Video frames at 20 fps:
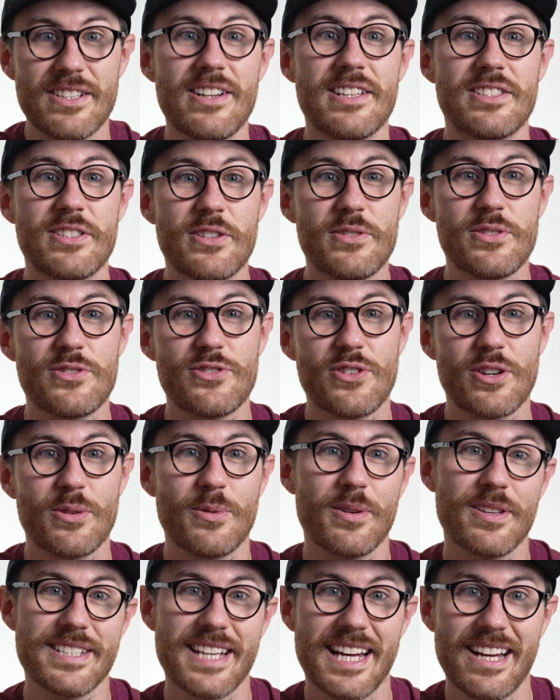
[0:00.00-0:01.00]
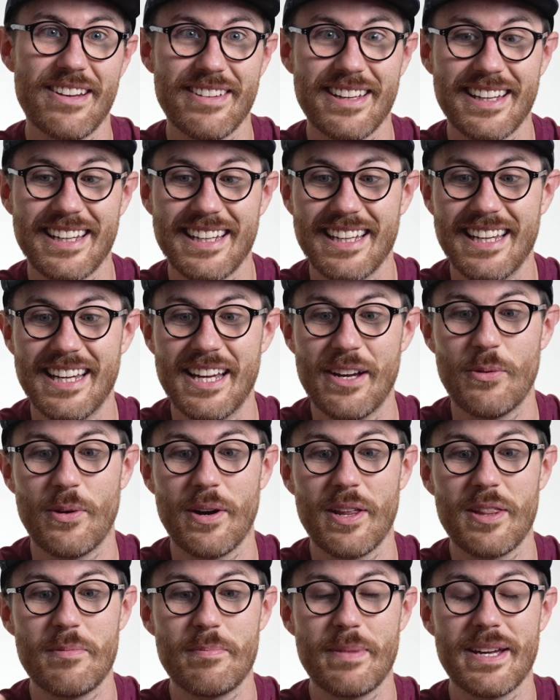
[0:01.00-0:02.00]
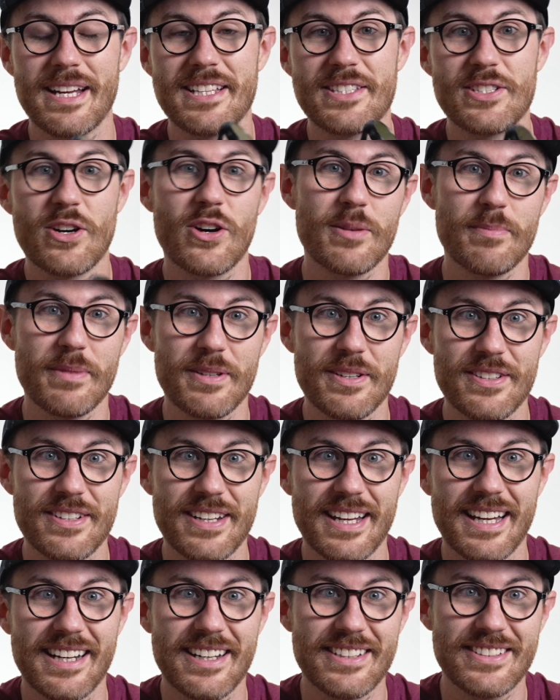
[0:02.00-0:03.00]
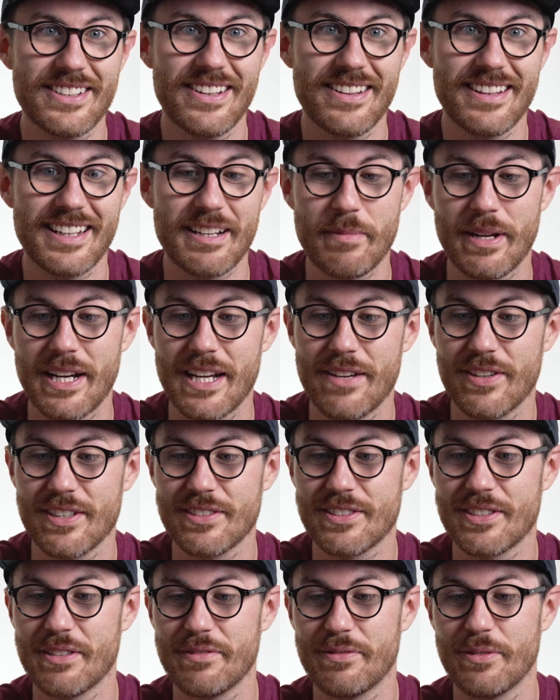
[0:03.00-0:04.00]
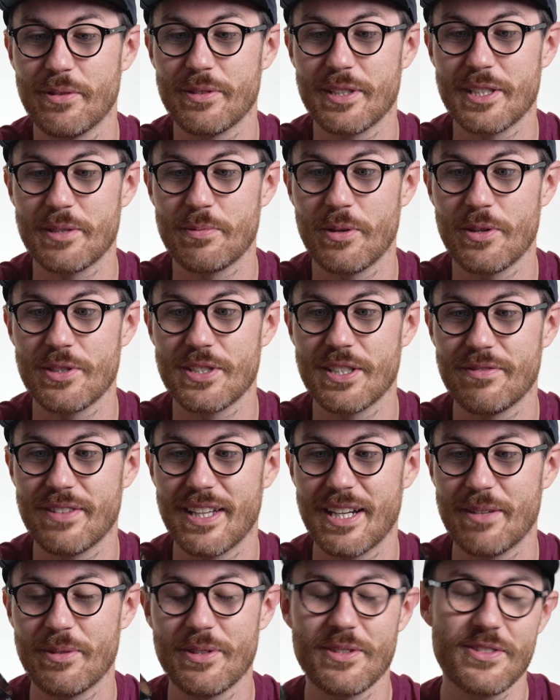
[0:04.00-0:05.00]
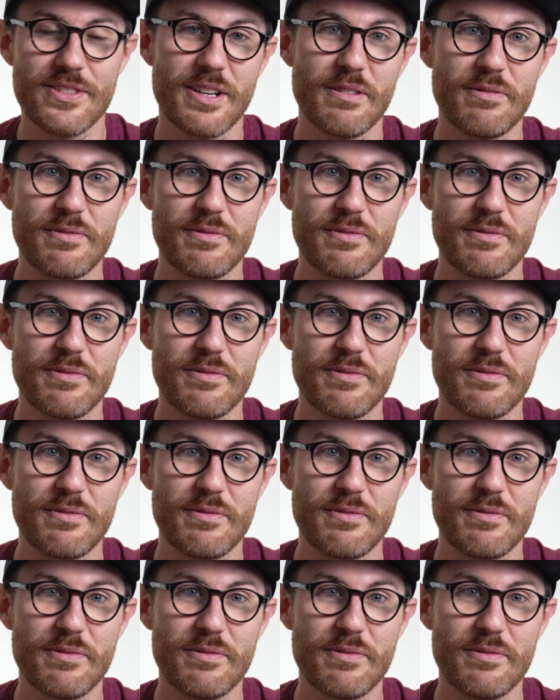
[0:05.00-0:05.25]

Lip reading: only two stronger ones out there, one of them being diamond, and I don't think many of us could afford this watch if that was a